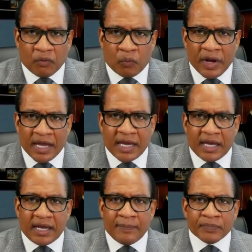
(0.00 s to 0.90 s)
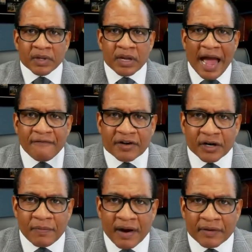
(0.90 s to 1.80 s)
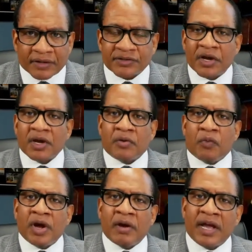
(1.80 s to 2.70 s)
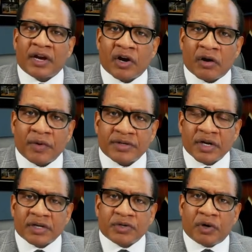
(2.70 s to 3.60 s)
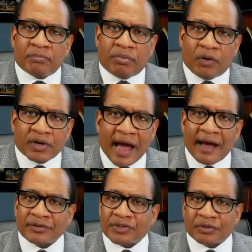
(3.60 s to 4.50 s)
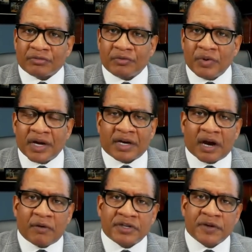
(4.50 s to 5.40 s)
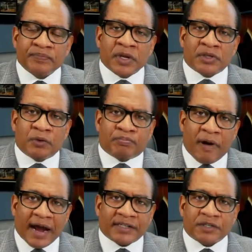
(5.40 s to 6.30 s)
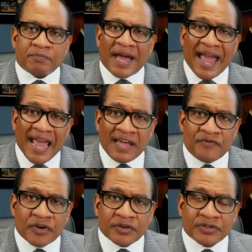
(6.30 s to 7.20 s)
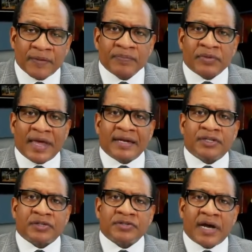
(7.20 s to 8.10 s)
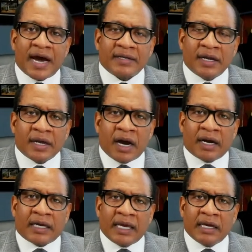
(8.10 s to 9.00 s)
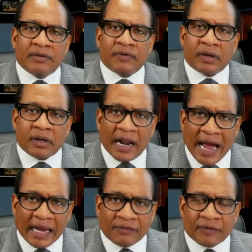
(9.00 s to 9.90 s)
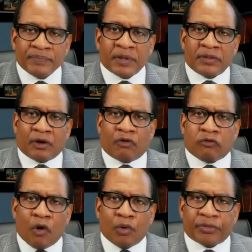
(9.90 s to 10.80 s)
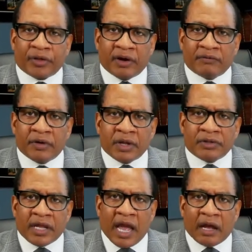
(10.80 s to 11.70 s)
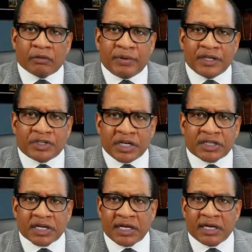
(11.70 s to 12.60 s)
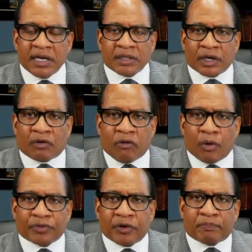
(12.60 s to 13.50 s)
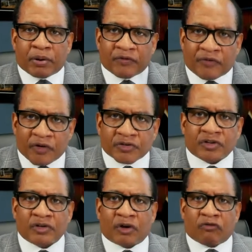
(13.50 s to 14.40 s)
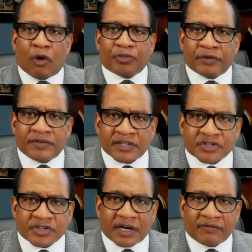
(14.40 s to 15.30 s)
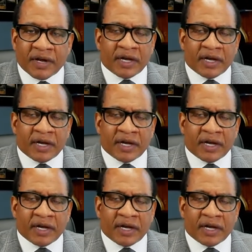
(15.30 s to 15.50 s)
we, African Americans, we're encouraged to abort our children. We're encouraged to practice behaviors that does not uh, give life. The growth of the LBGT, the growth of perversion, the growth of this stuff.